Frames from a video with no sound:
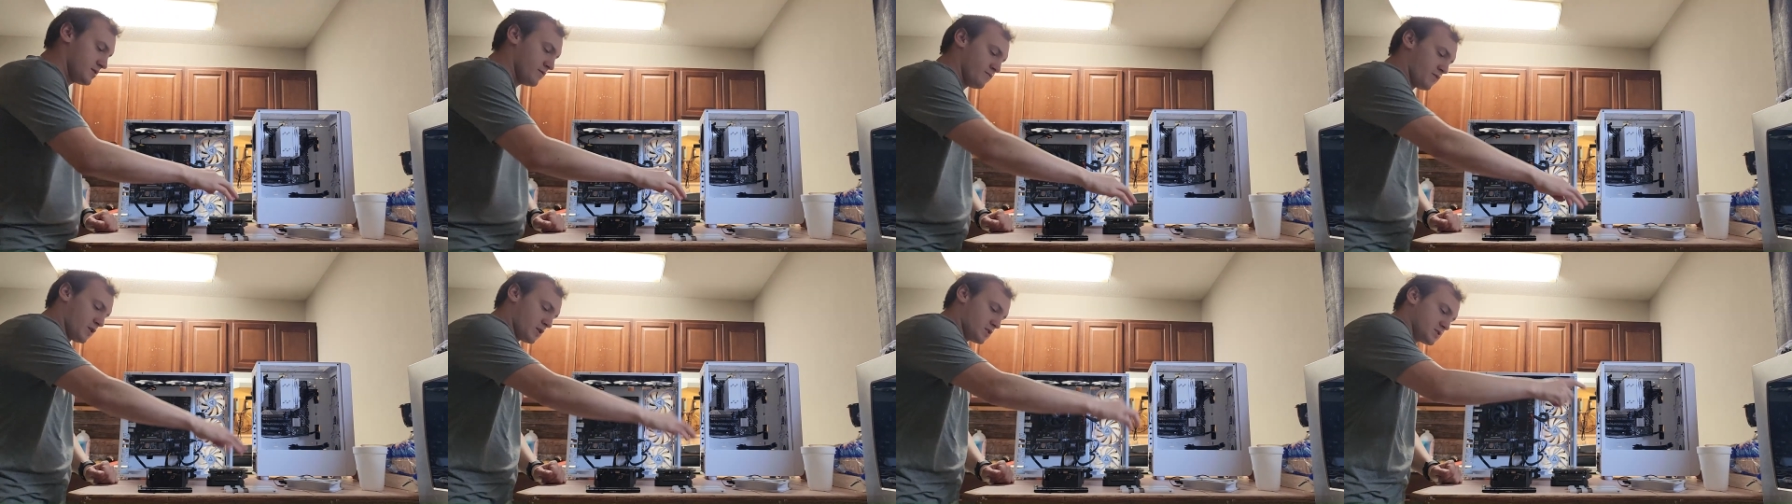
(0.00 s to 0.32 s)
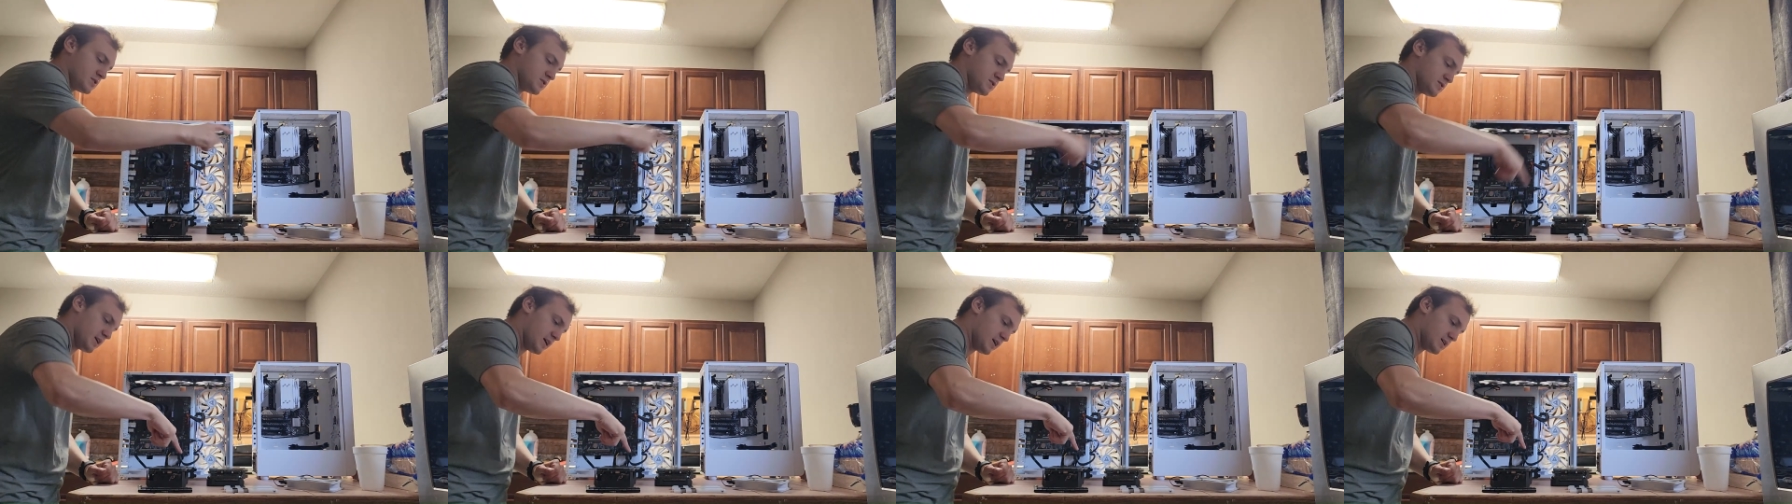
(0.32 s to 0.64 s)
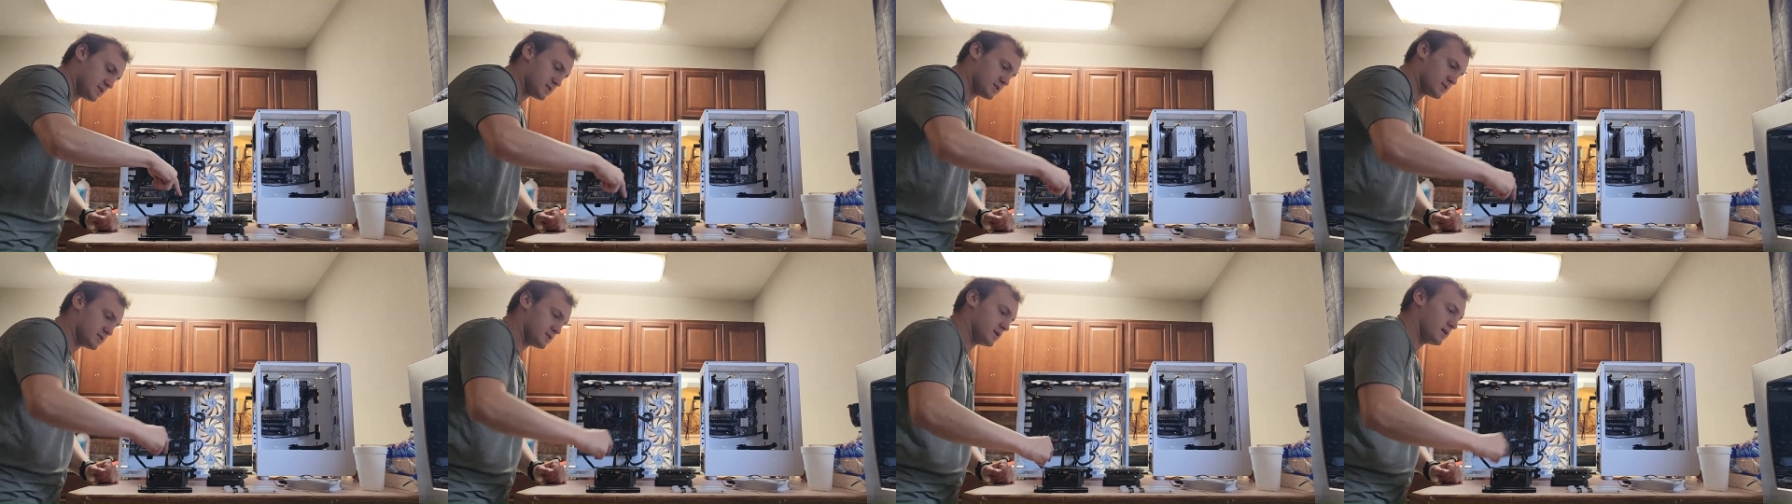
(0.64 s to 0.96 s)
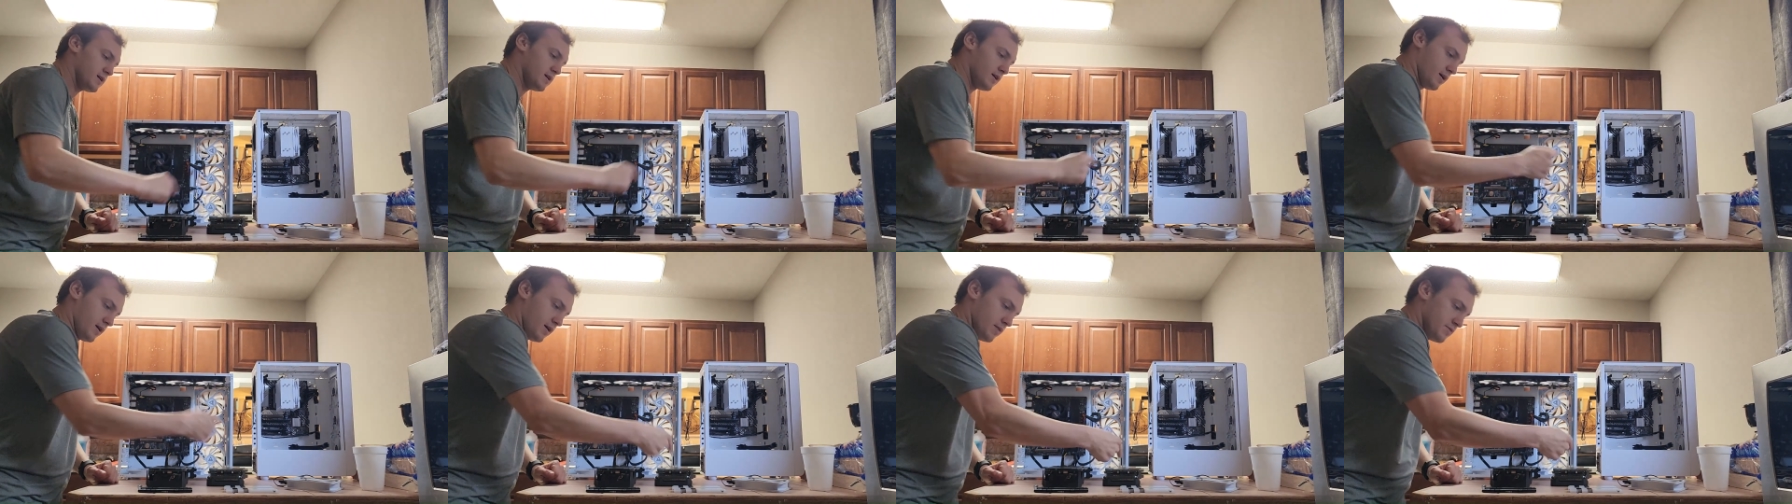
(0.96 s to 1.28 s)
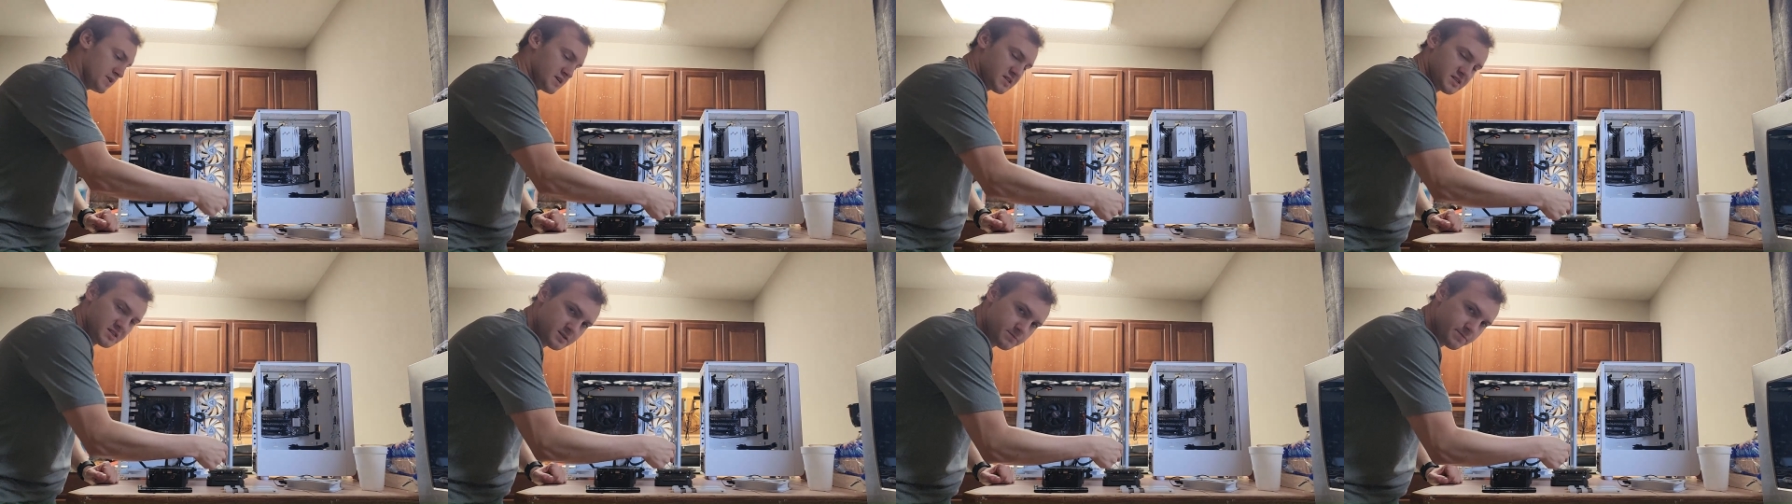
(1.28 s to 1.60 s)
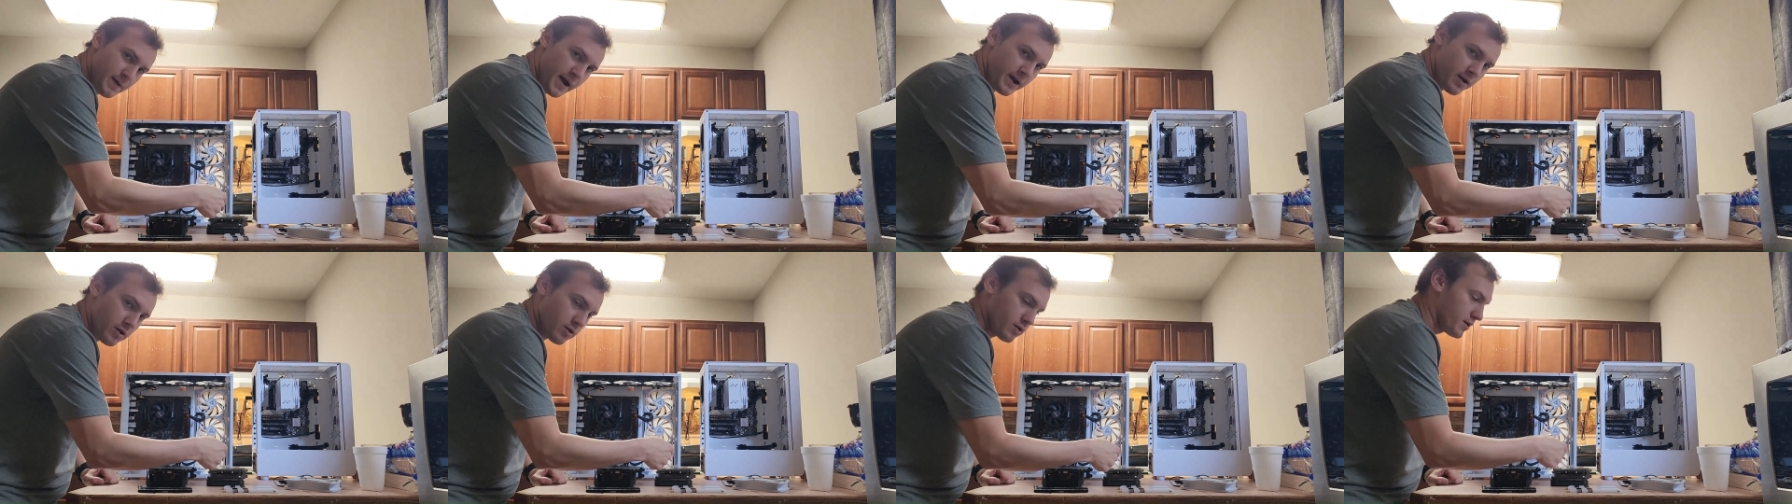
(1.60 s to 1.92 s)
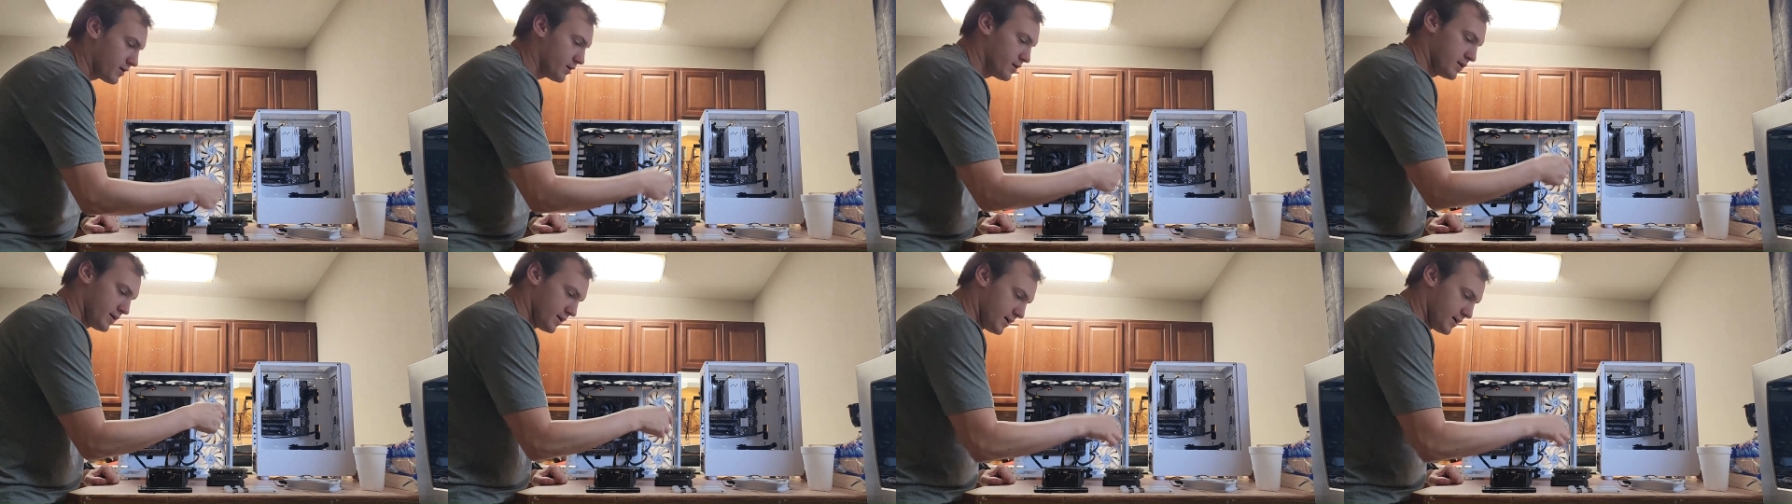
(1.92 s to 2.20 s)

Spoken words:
versus this is better.